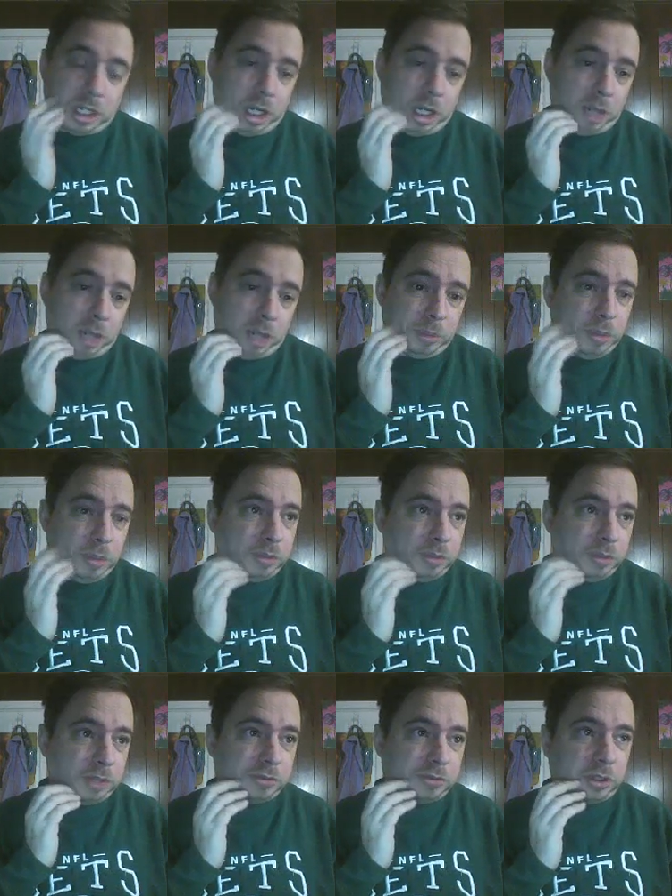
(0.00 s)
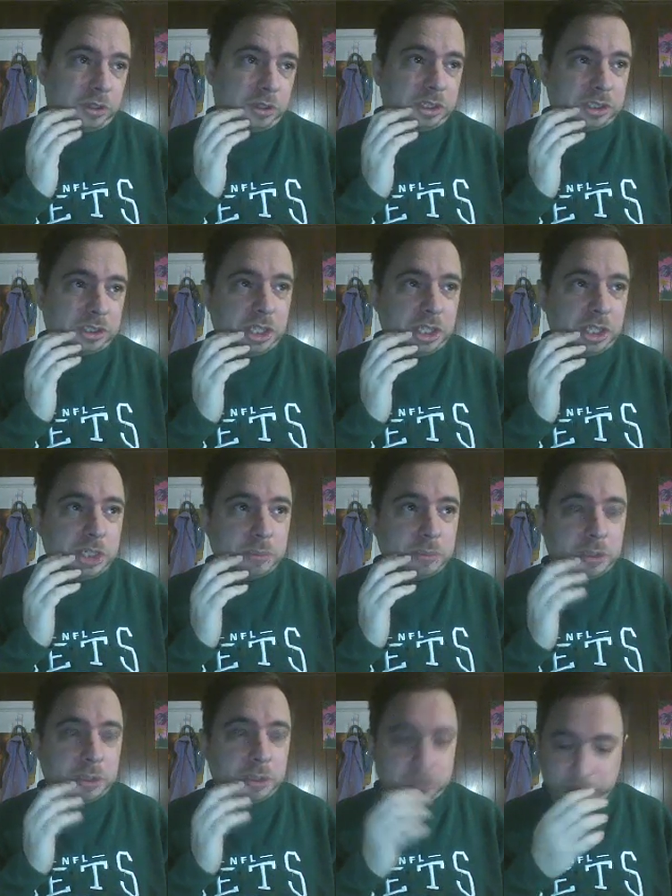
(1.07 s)
I would move to the front of the stage,
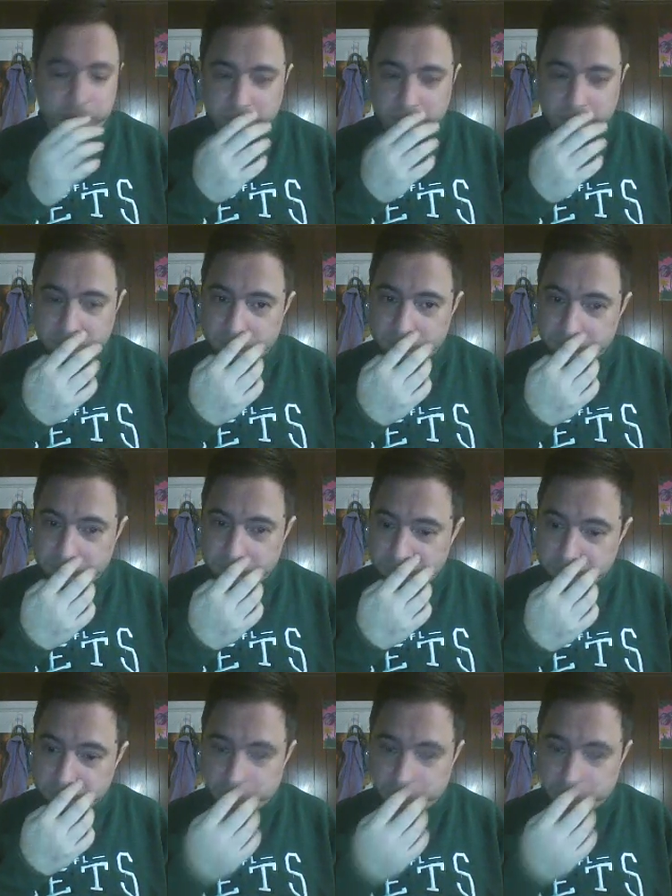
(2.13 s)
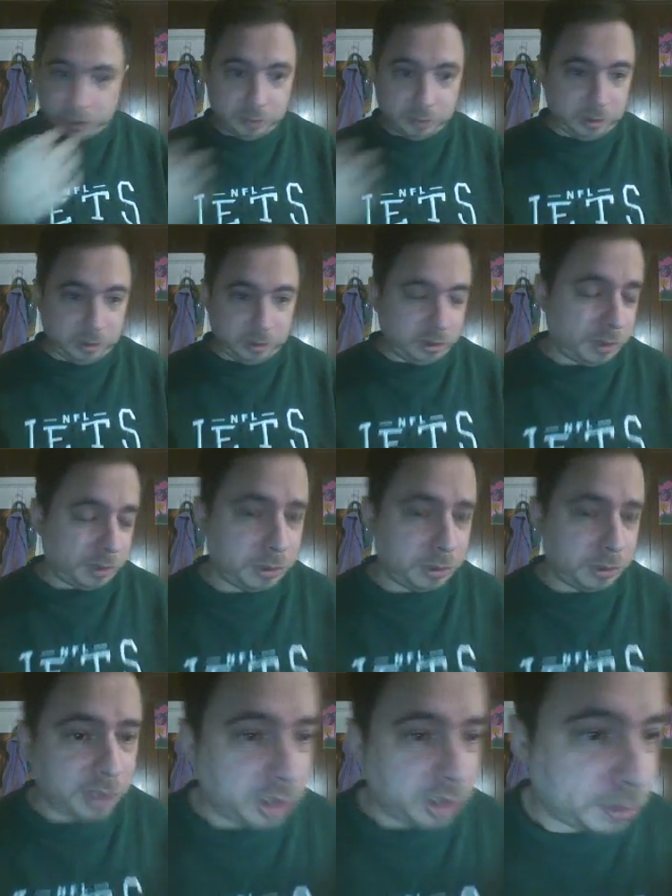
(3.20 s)
but when it,
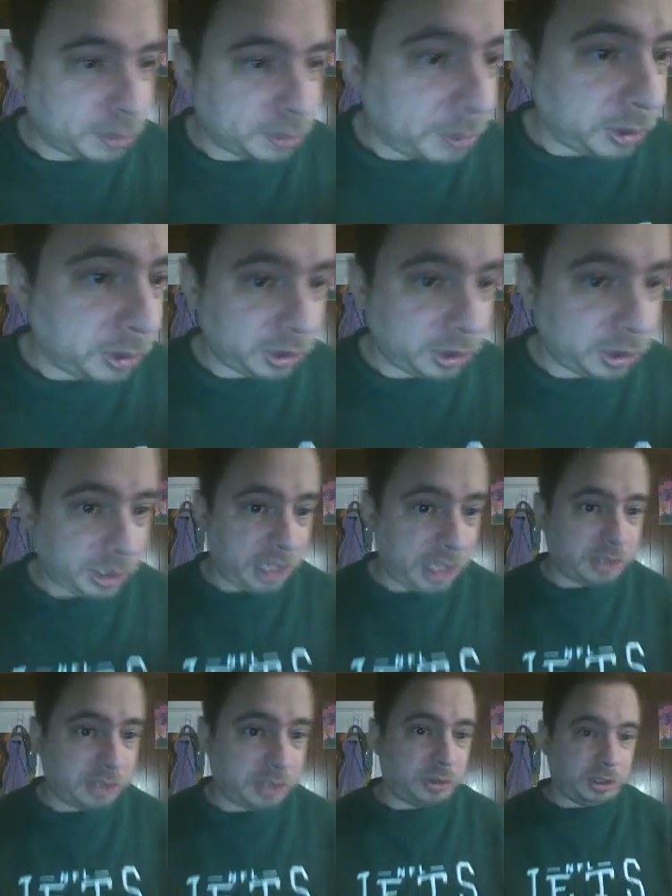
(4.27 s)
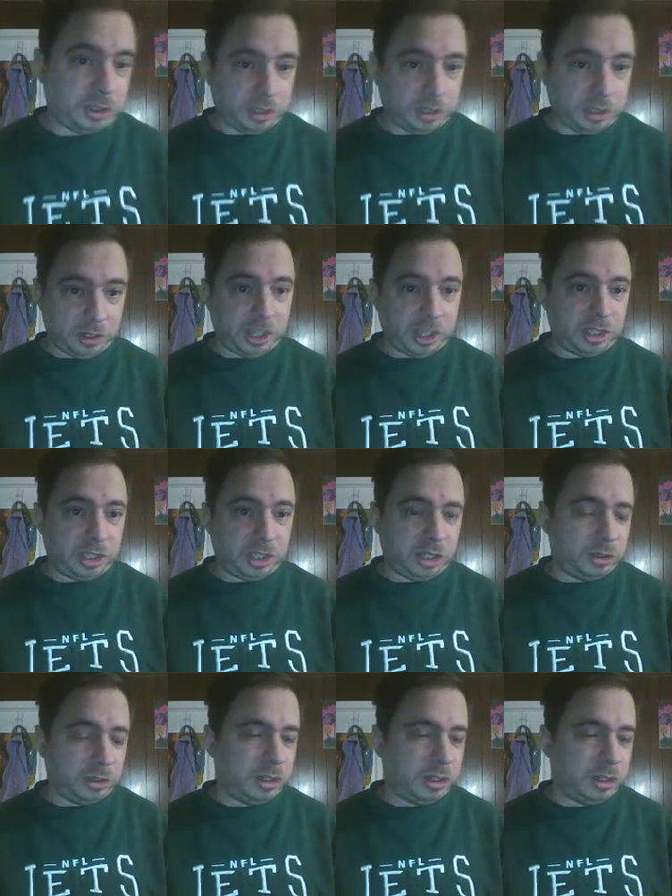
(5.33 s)
especially when in this moment goes on last because they're the
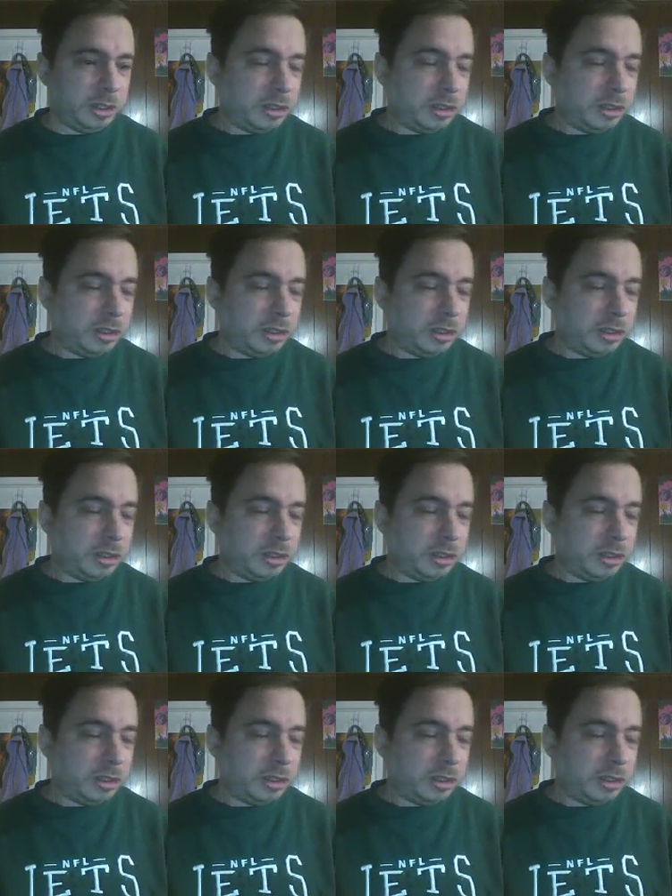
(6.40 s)
headliner.